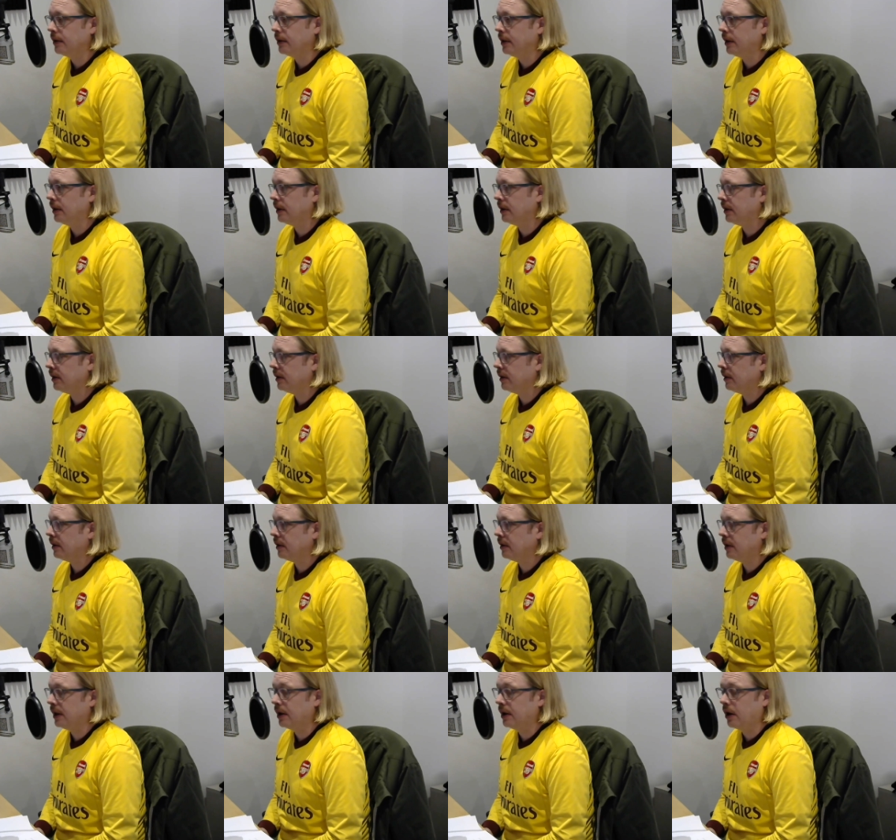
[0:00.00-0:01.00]
the
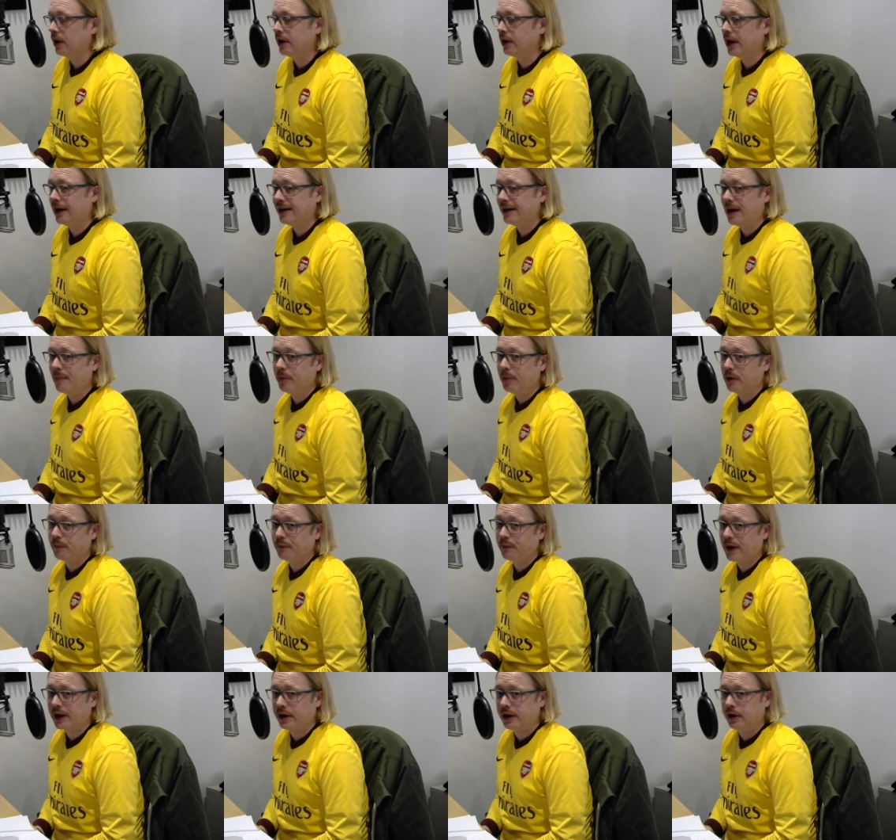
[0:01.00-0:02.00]
in on uh, Nabil
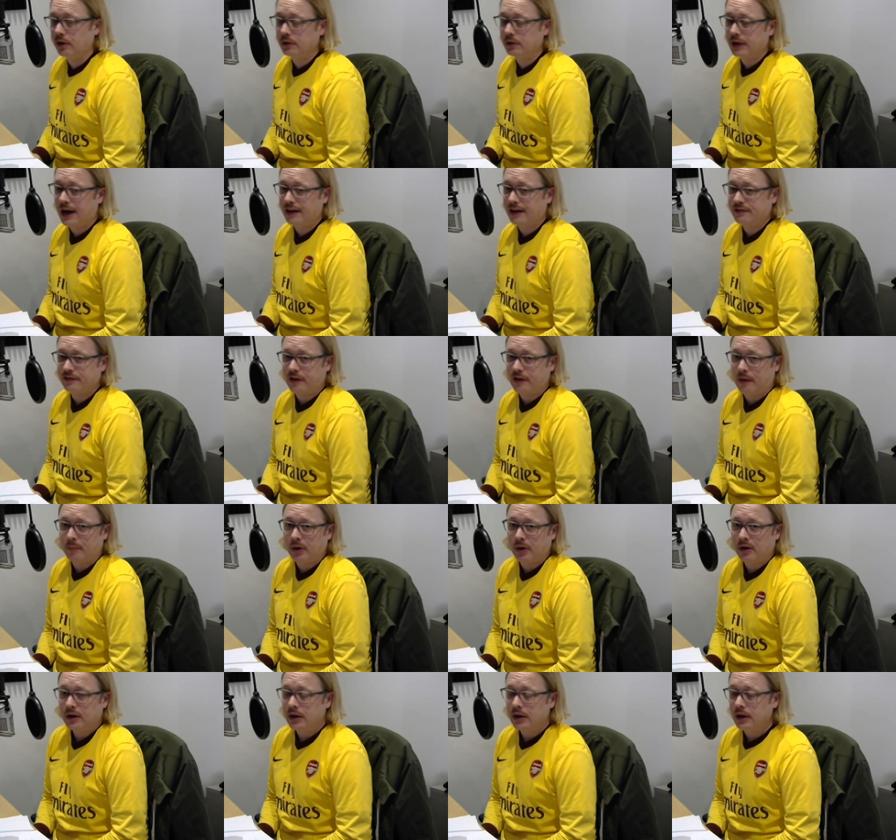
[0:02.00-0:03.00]
Fekir last summer,